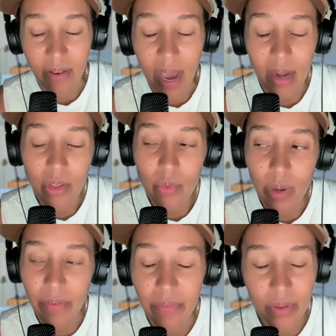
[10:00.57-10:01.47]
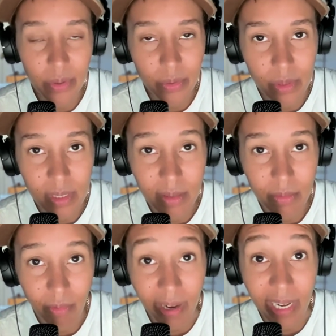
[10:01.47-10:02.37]
How do you want to feel
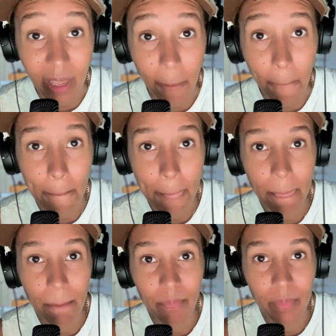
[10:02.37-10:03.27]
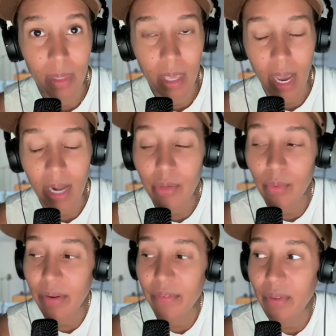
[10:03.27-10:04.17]
right now? How do you
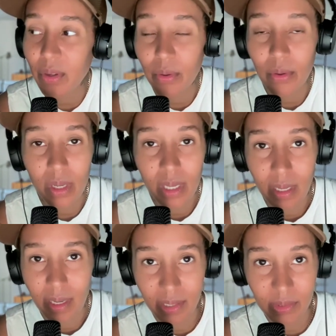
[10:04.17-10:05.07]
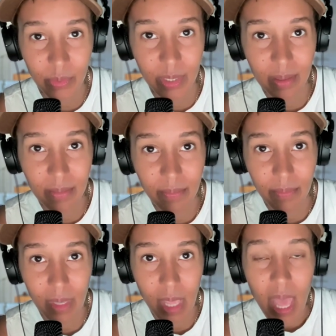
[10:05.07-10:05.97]
want to feel next week?
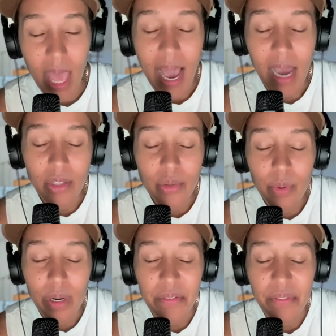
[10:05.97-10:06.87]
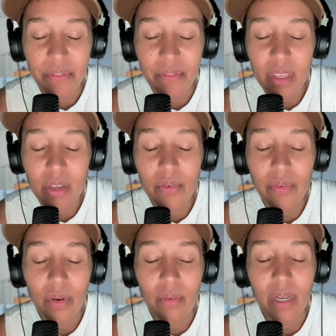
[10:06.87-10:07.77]
How do you want to feel
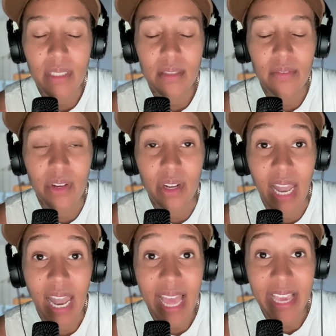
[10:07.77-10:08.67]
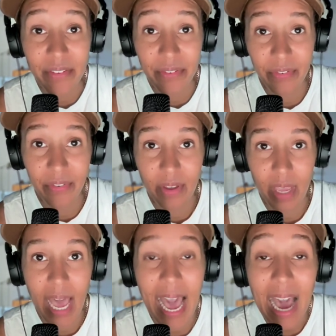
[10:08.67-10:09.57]
for the rest of your life?
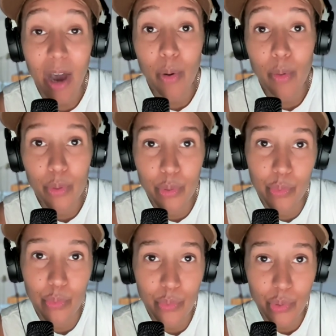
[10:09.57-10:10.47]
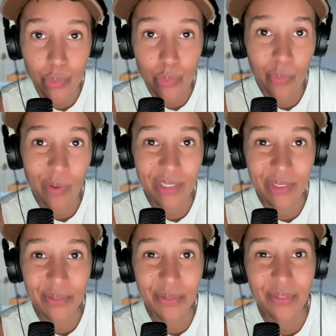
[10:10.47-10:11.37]
How do you want
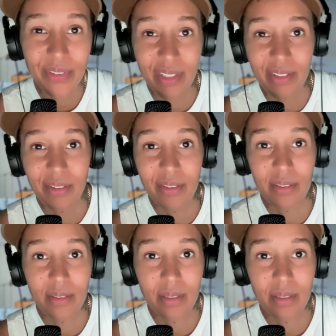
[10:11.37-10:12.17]
to feel?